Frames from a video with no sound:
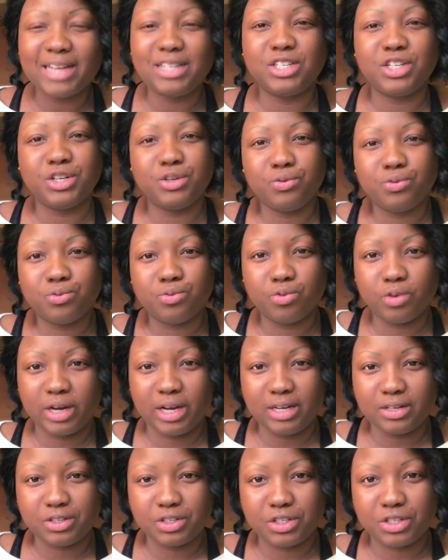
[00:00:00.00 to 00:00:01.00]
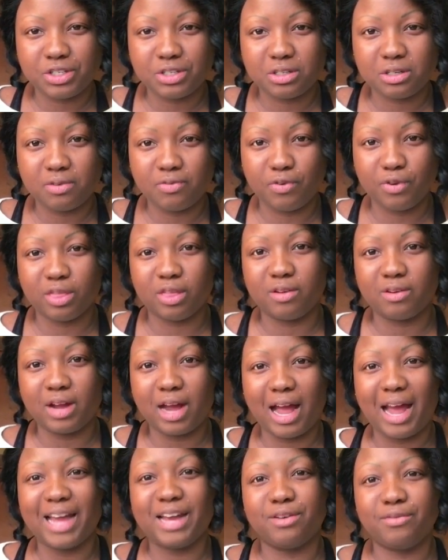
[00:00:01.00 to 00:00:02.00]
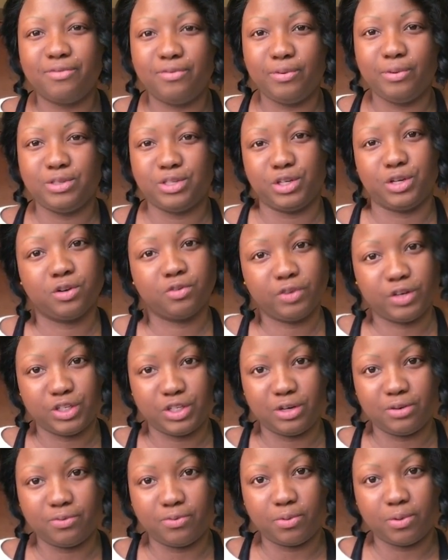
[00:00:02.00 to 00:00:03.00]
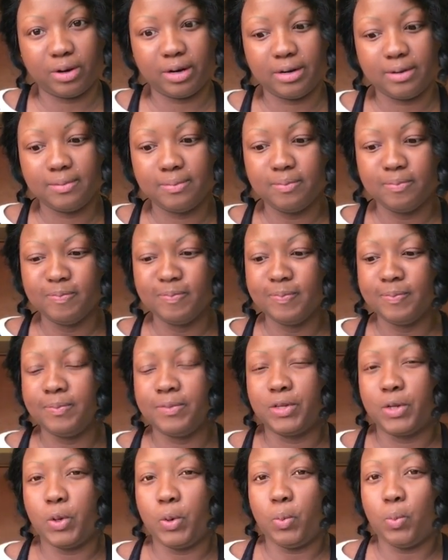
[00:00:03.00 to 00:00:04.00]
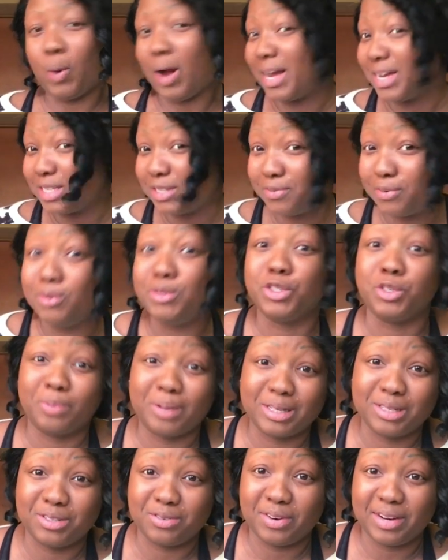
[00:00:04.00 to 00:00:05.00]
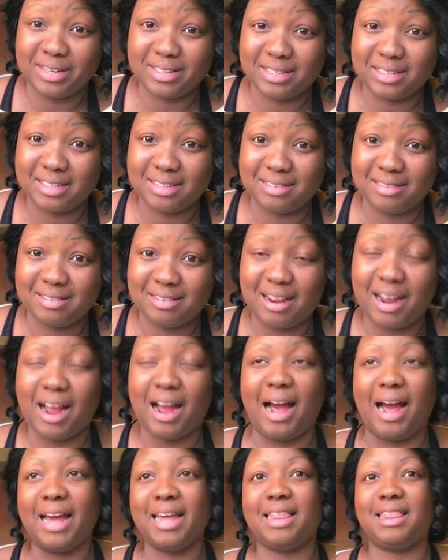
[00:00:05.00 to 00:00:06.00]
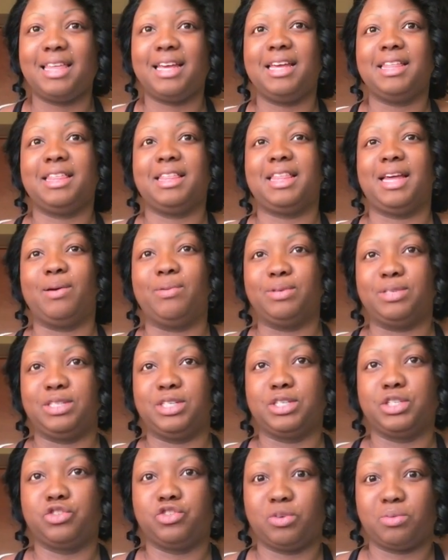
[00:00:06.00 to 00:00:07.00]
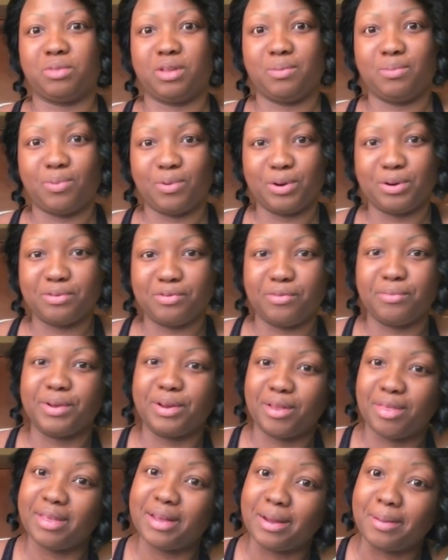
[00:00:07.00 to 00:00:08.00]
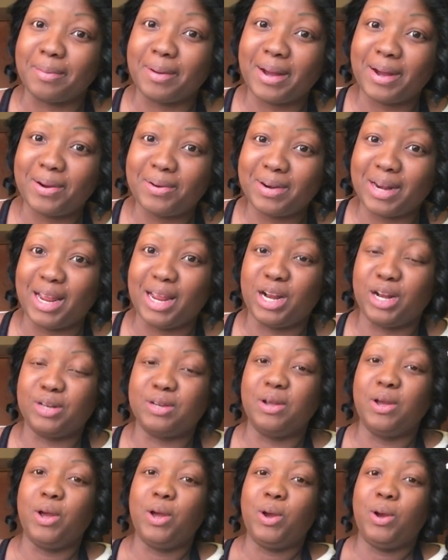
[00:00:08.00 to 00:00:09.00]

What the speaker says: do you reach for the kind of foods that you're reaching for? Why is food your best friend? I think that was extremely important for me to think about. And